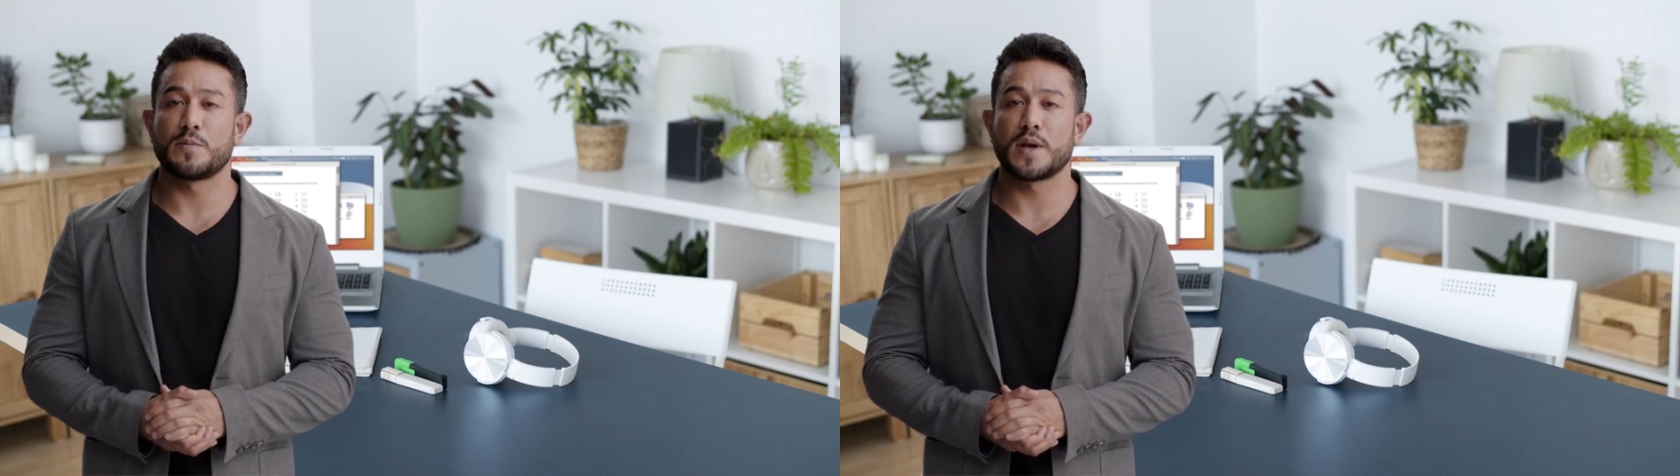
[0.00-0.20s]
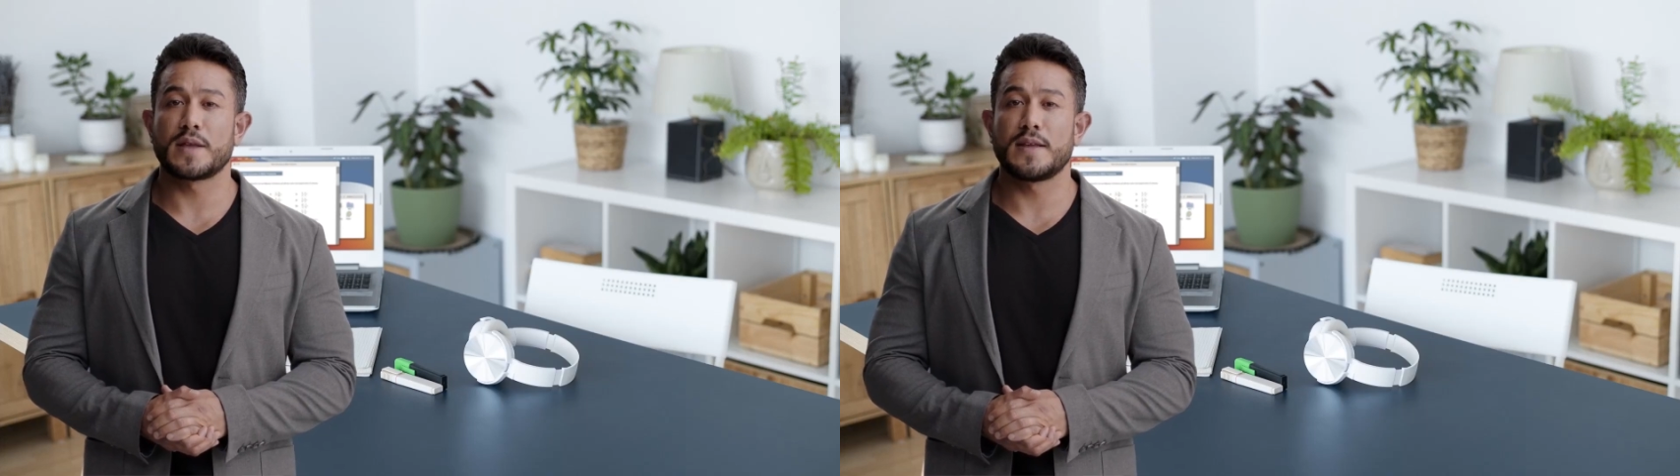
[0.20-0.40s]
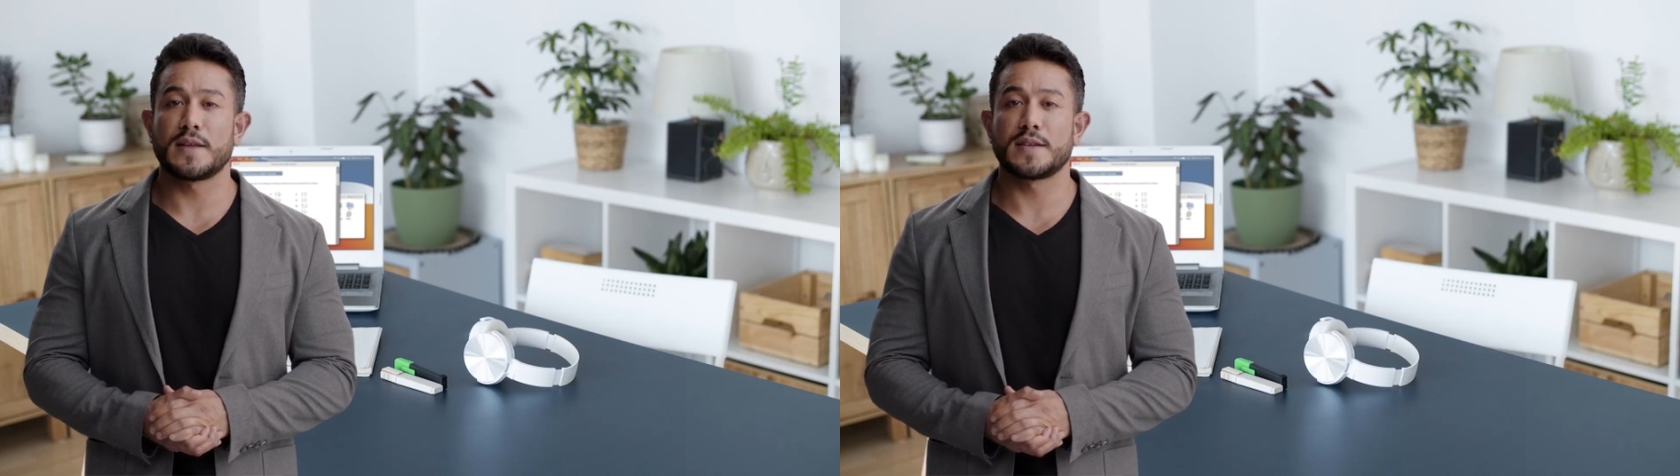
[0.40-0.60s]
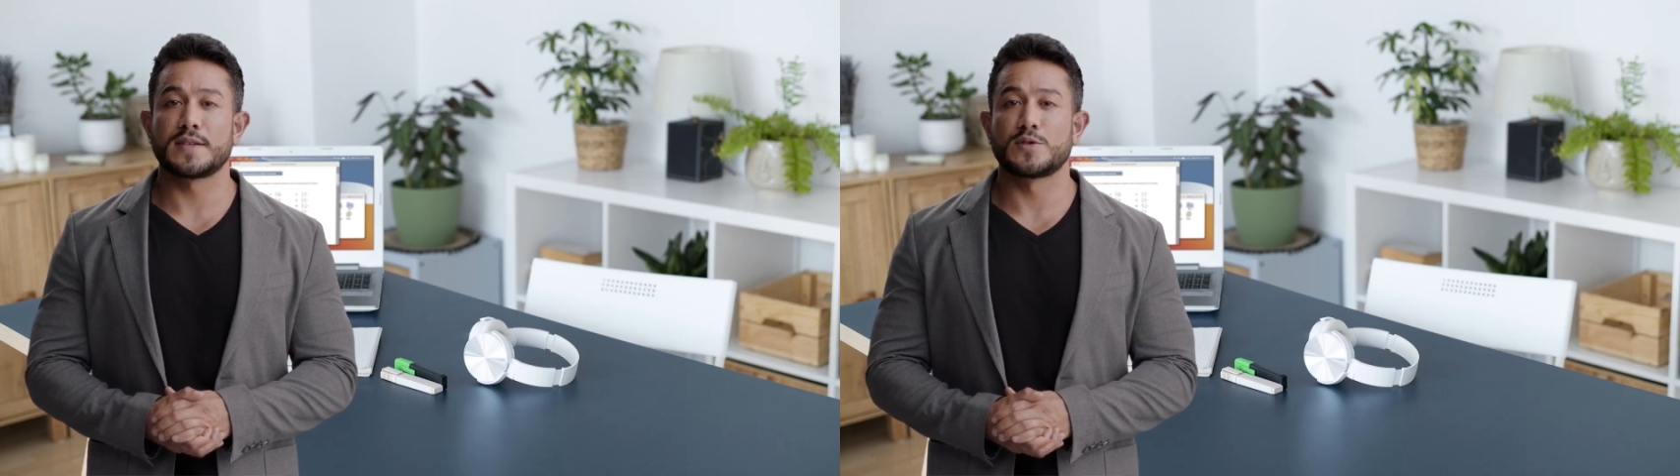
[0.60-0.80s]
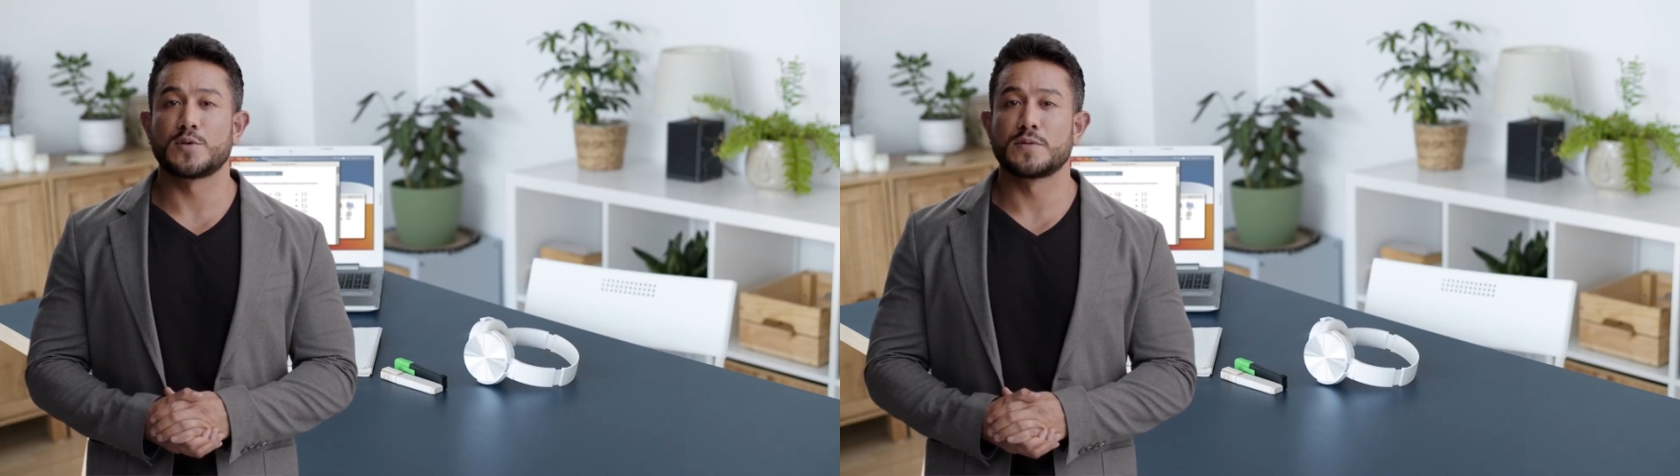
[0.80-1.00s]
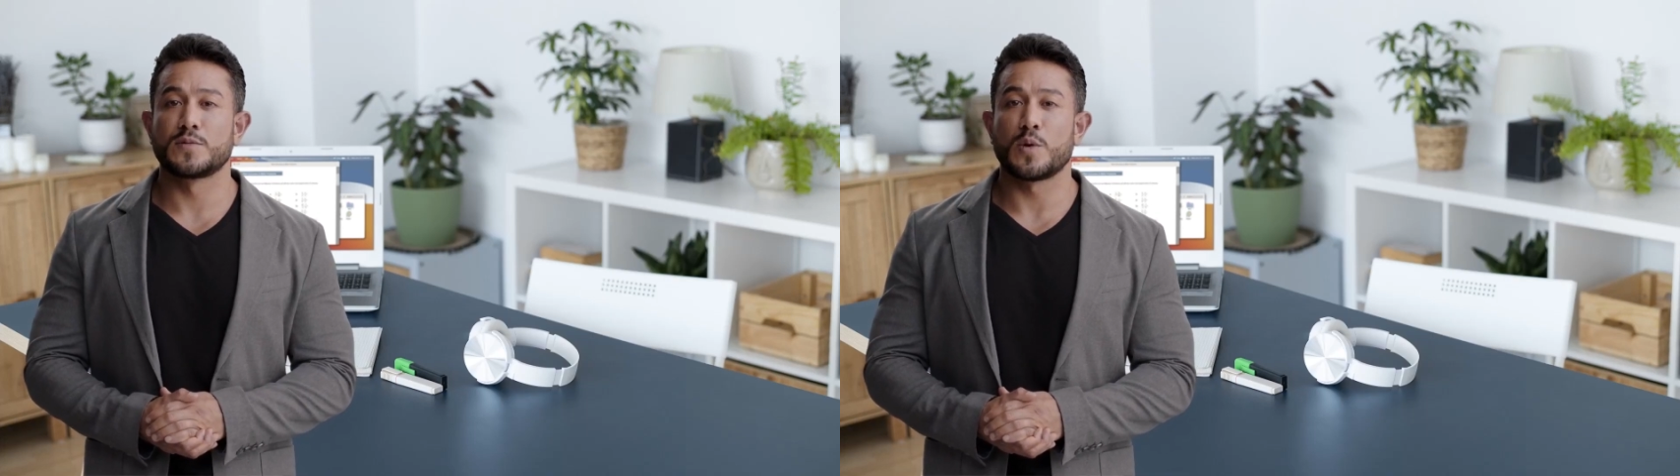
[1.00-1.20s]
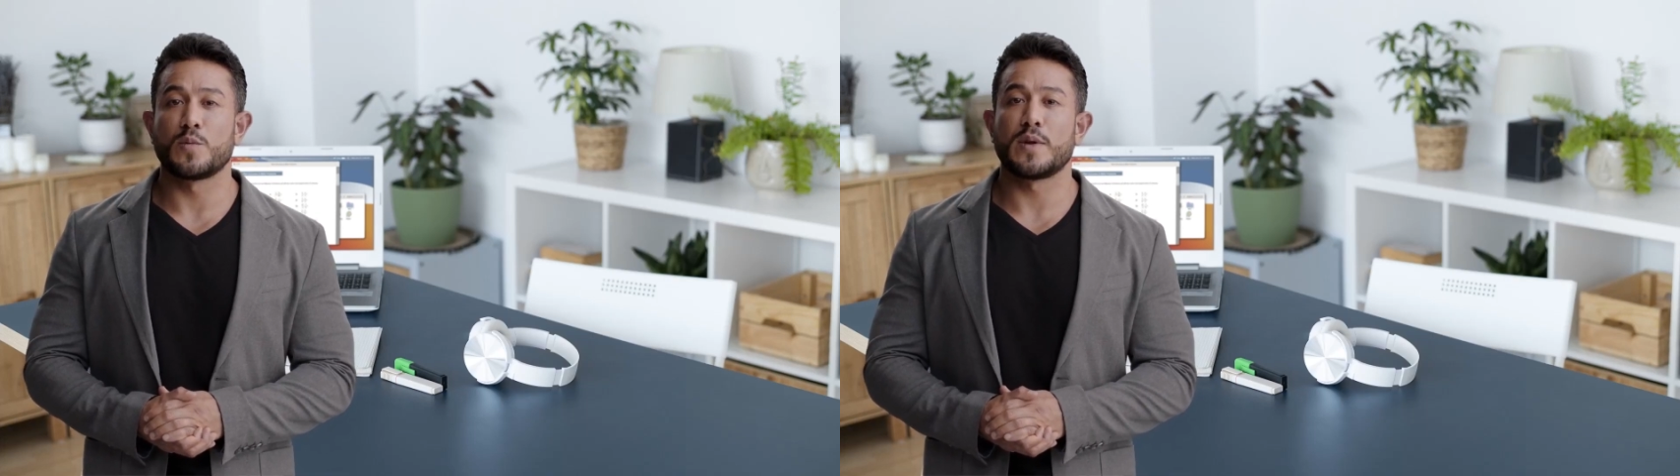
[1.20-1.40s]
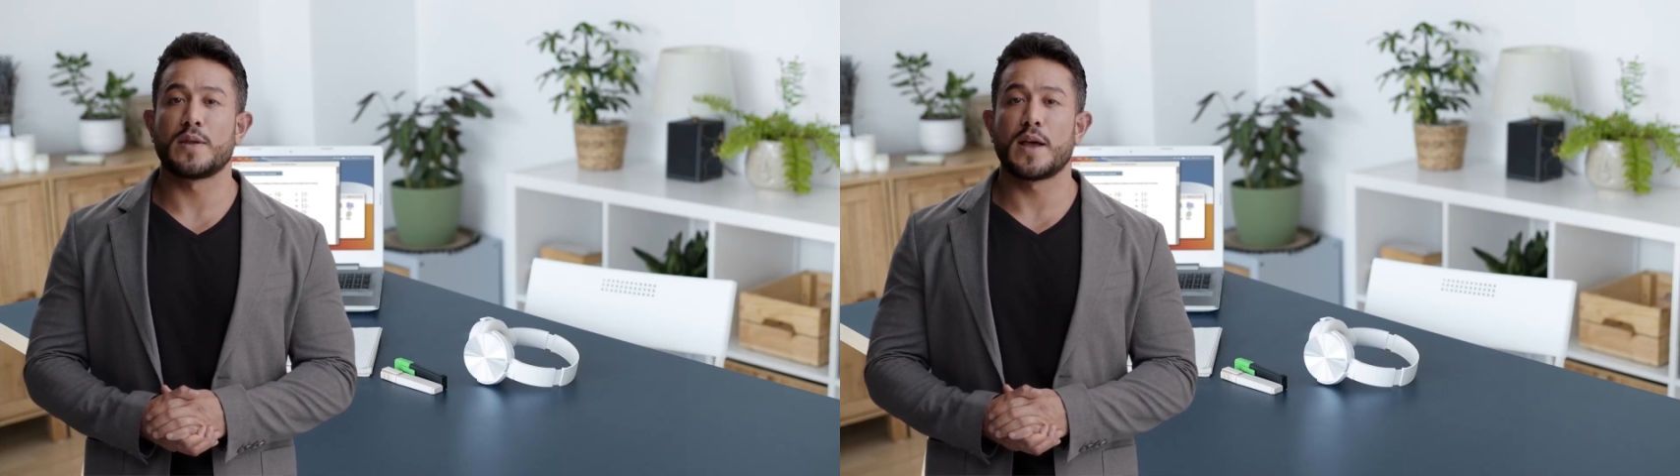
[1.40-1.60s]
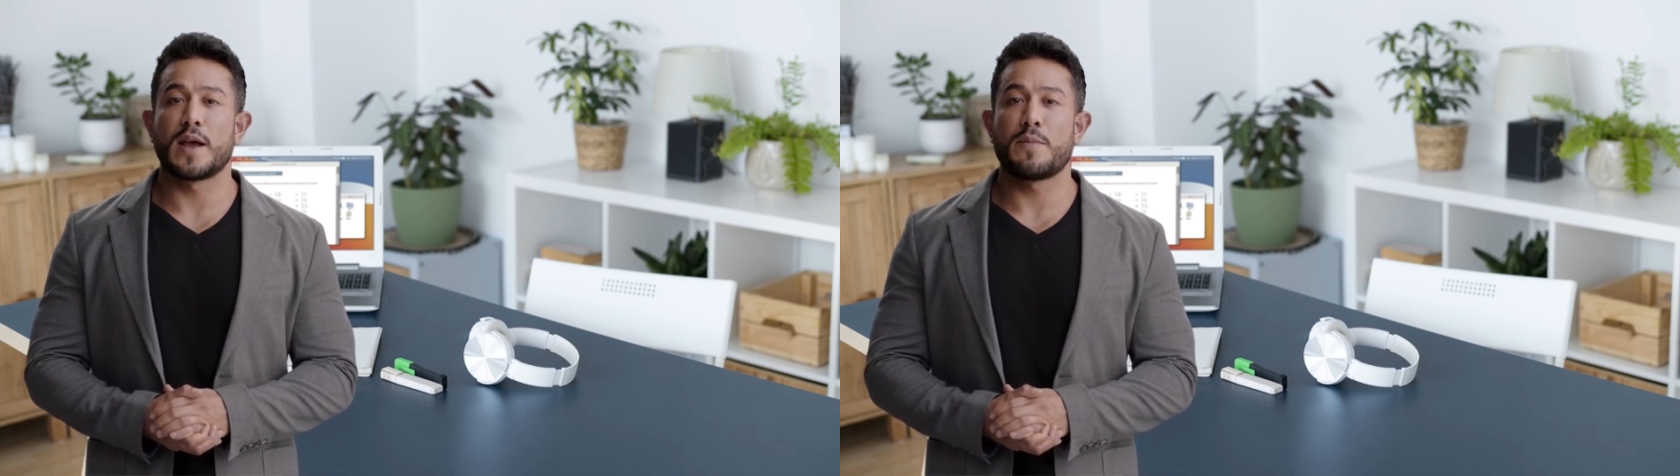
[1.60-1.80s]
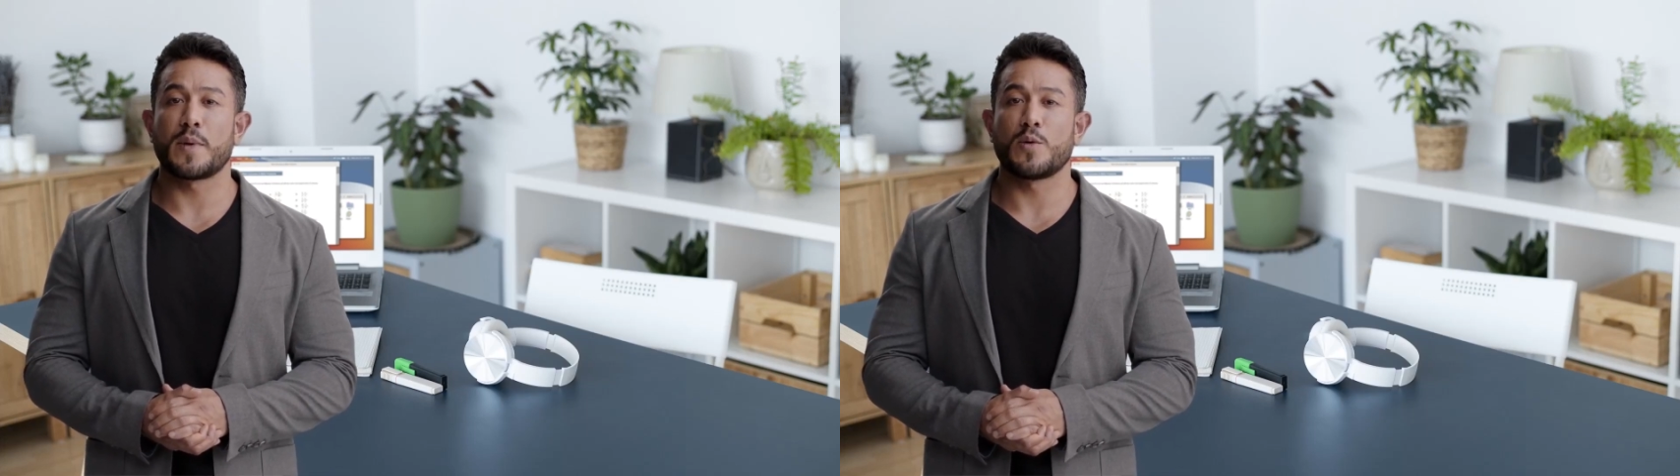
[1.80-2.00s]
process is straightforward,
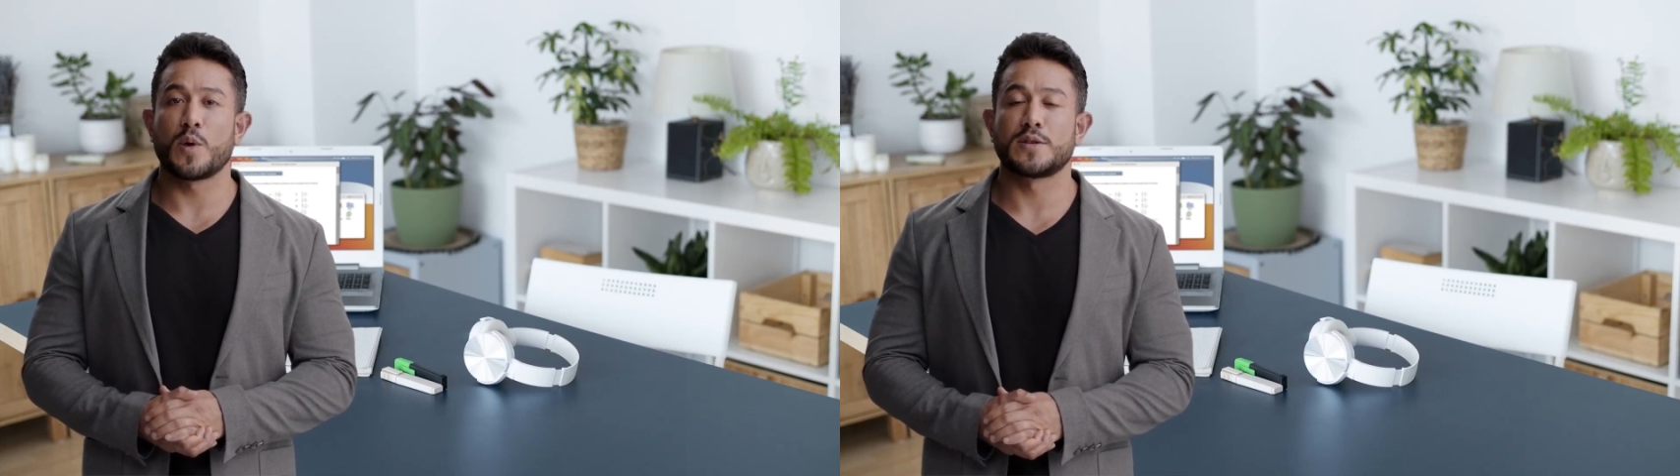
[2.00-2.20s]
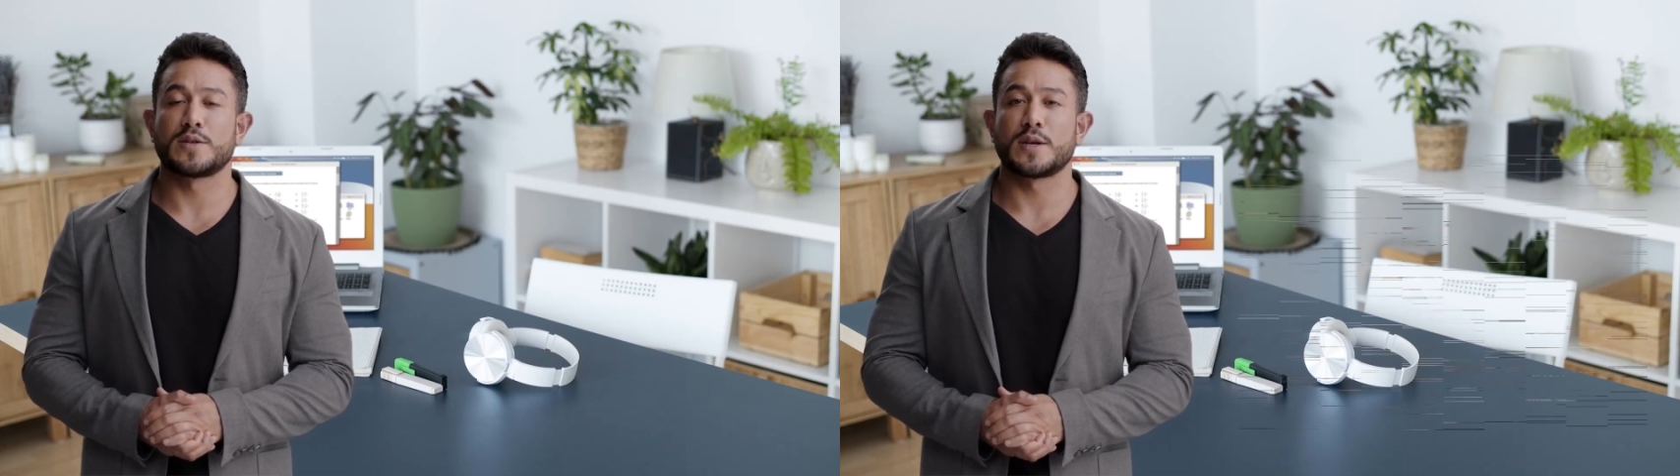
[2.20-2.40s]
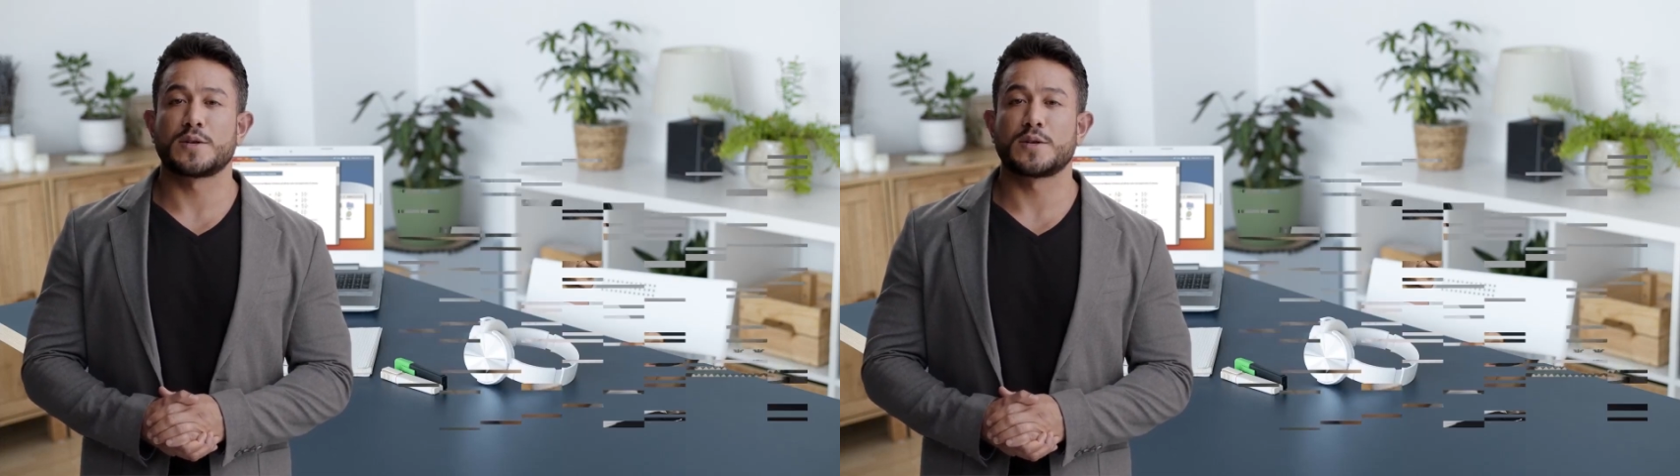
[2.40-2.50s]
and by watching a